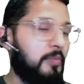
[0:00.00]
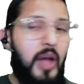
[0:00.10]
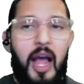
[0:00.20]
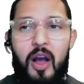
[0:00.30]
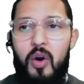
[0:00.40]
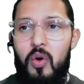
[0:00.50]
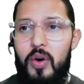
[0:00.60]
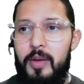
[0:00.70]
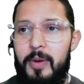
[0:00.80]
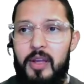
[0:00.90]
How
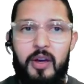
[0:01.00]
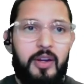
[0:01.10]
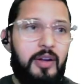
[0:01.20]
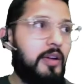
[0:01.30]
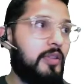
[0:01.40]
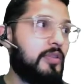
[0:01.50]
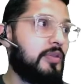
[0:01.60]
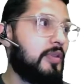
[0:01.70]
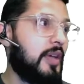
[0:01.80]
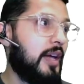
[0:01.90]
am I gonna
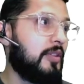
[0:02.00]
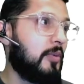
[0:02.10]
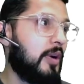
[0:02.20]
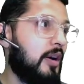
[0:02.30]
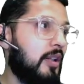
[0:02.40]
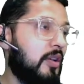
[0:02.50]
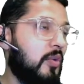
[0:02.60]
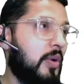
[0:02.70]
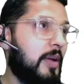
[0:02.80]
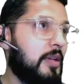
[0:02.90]
do that? Well,
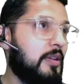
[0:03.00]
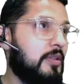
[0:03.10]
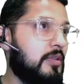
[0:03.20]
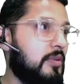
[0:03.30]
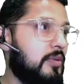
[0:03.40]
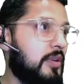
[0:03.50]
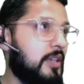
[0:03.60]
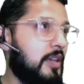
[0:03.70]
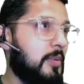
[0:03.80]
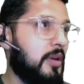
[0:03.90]
what I'm gonna do
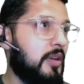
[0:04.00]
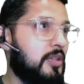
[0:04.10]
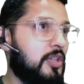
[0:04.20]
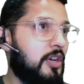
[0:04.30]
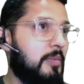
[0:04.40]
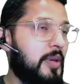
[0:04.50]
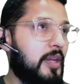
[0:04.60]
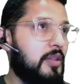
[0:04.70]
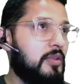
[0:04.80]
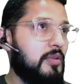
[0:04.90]
is I'm gonna jump
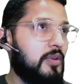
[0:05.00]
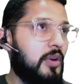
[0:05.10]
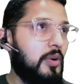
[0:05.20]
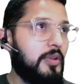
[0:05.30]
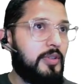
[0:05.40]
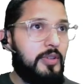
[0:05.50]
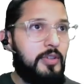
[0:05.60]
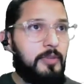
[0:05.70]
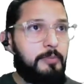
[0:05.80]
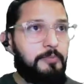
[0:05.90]
into
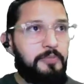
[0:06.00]
codices.